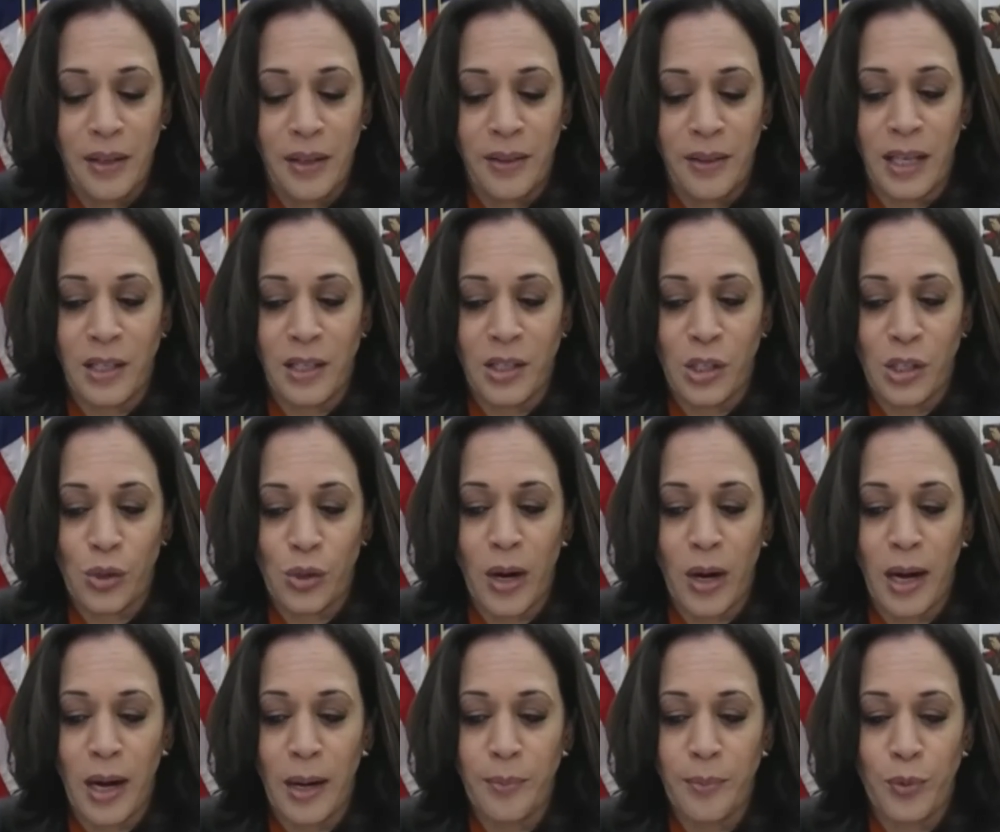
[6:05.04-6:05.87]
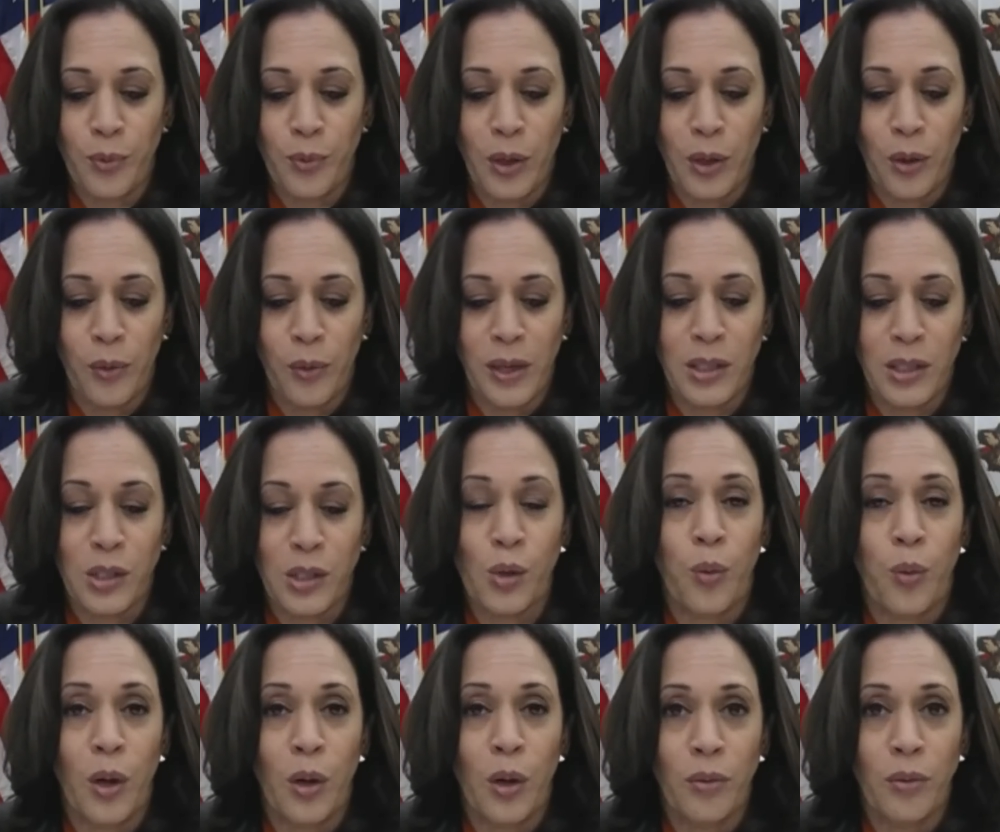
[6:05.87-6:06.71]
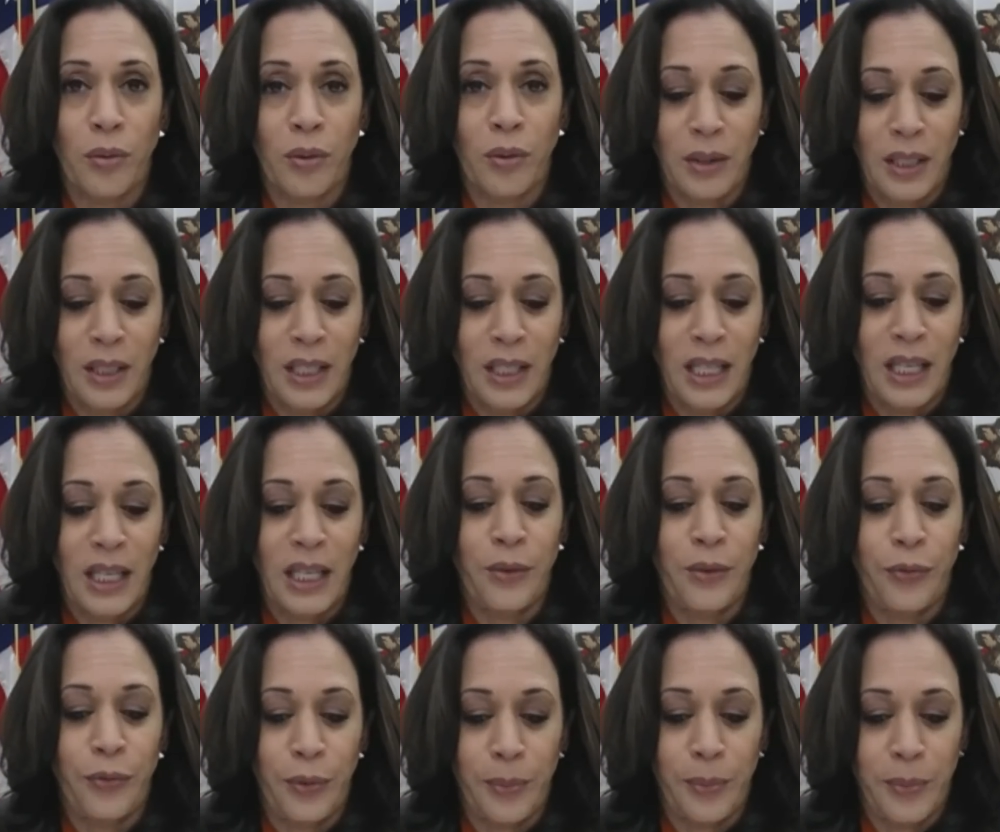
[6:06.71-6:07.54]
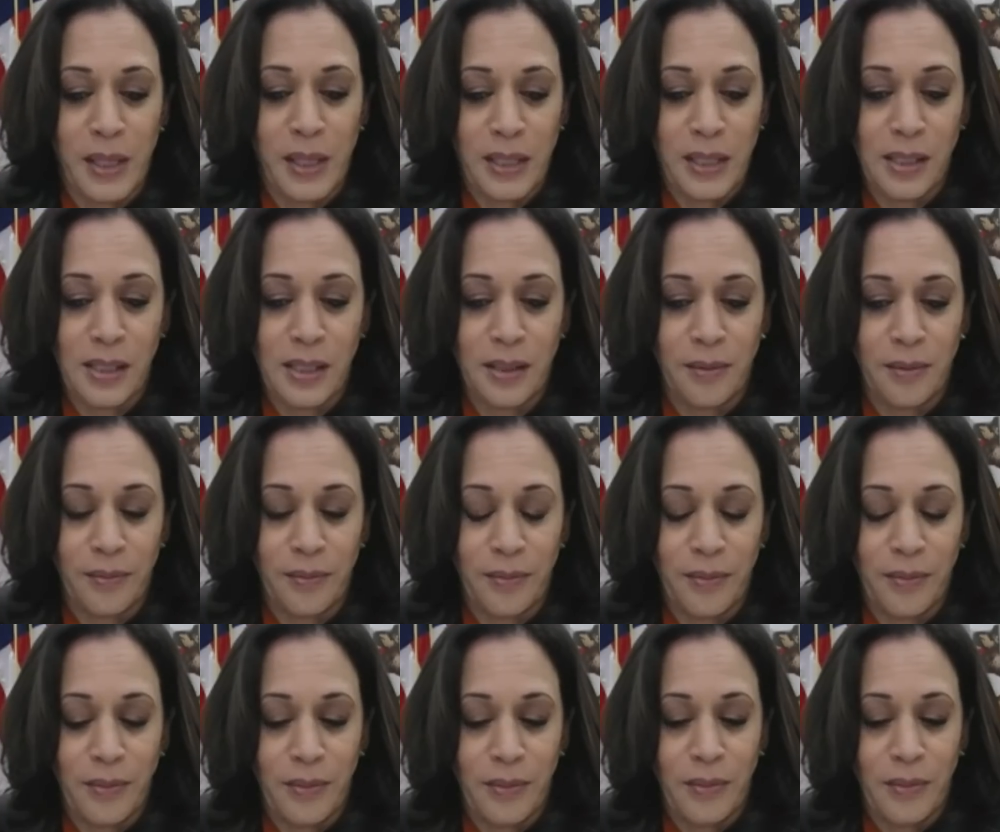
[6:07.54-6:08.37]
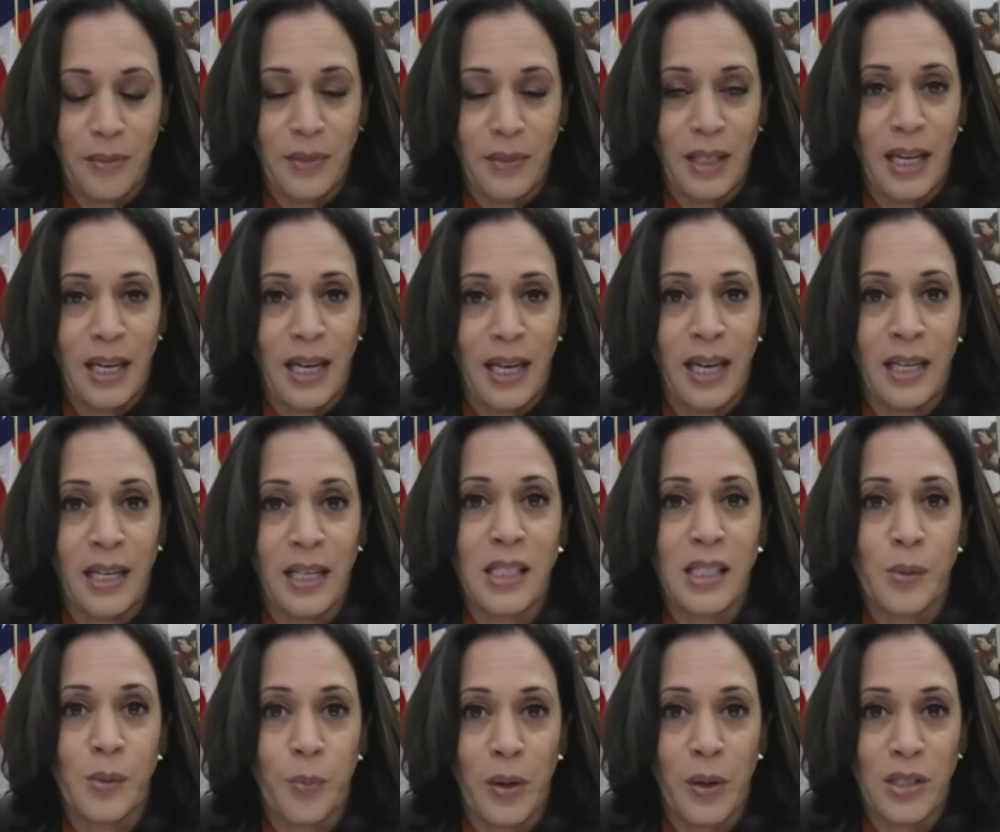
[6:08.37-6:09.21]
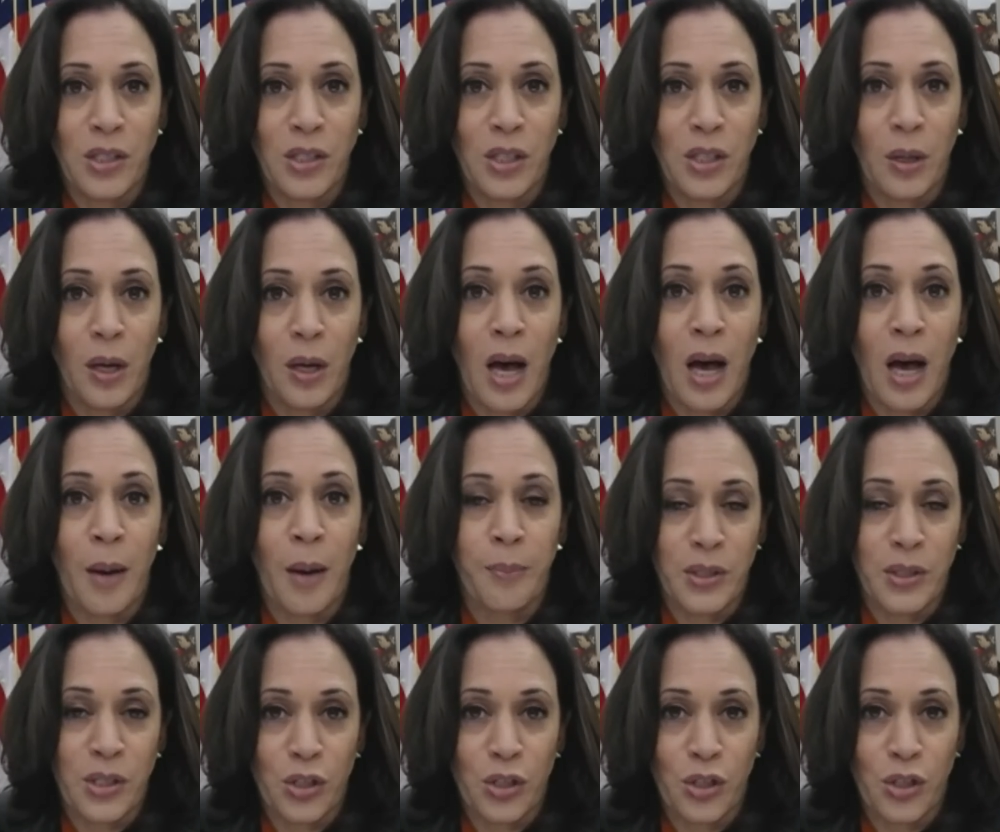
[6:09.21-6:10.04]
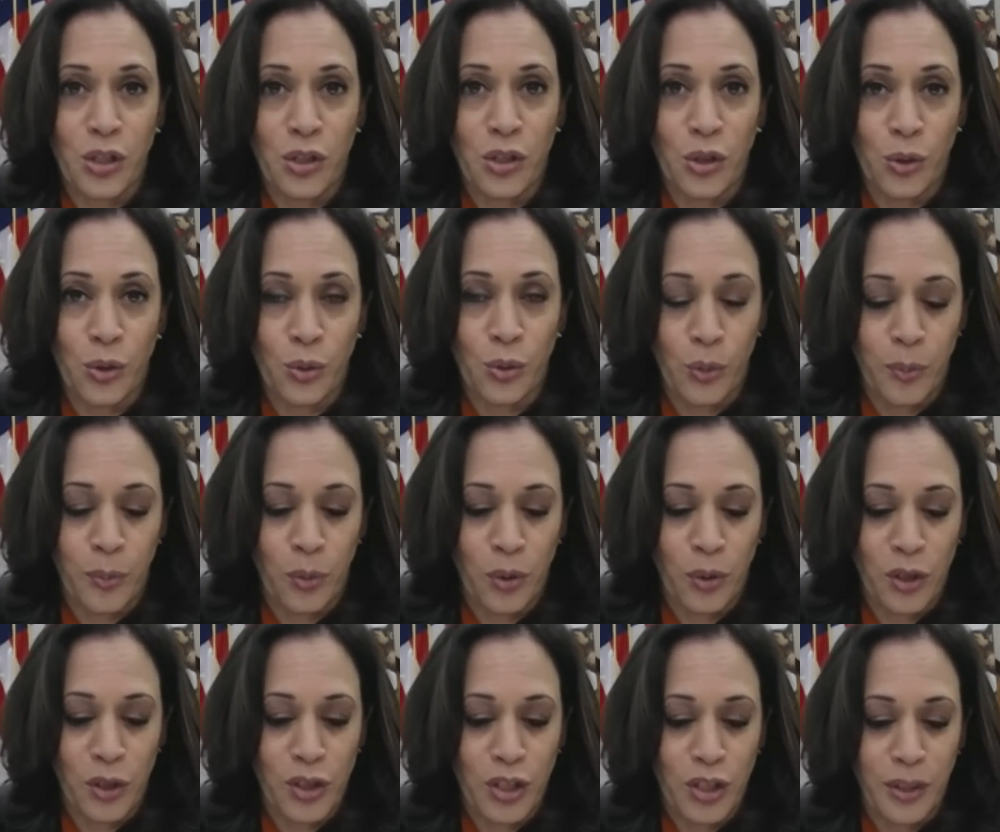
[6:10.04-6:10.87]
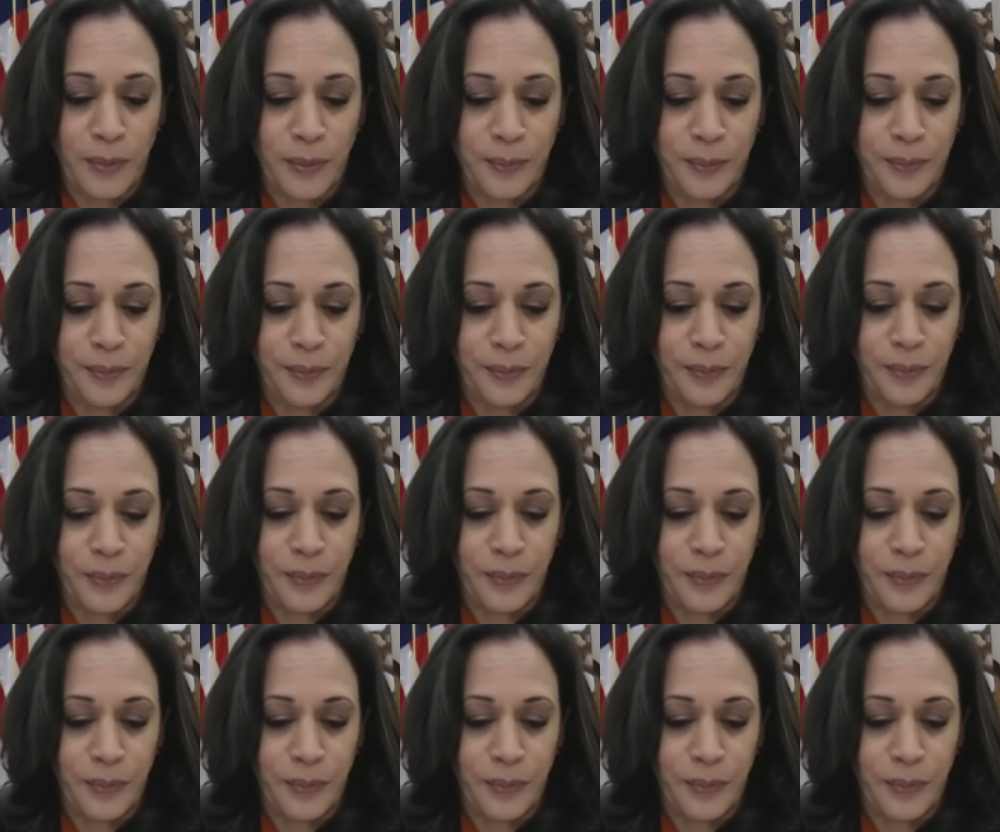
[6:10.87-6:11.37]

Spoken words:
that described Roe as, quote, infamous, and expressed opposition to abortion.